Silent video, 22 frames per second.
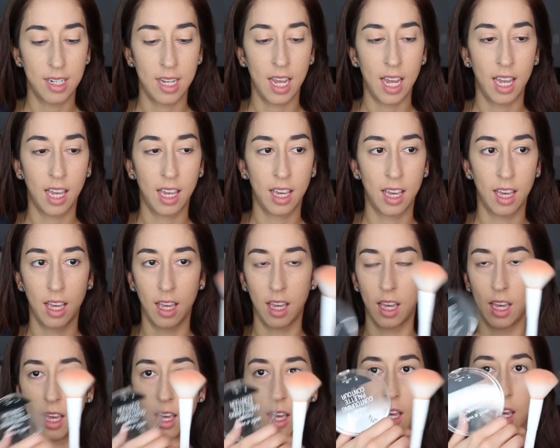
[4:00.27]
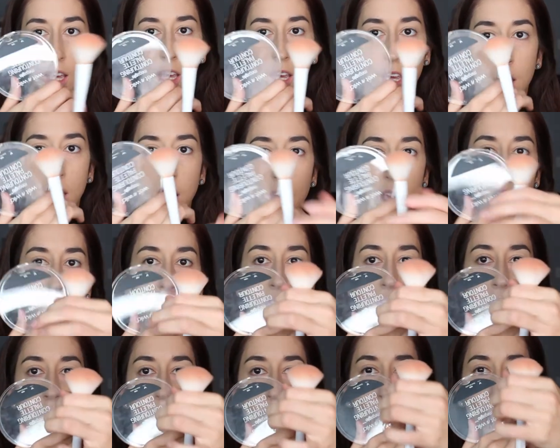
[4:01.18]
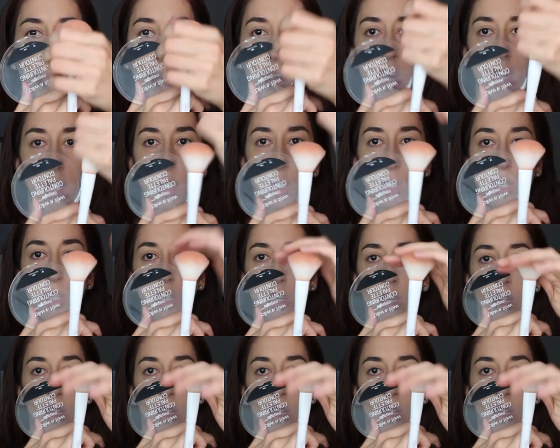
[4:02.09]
take this brush.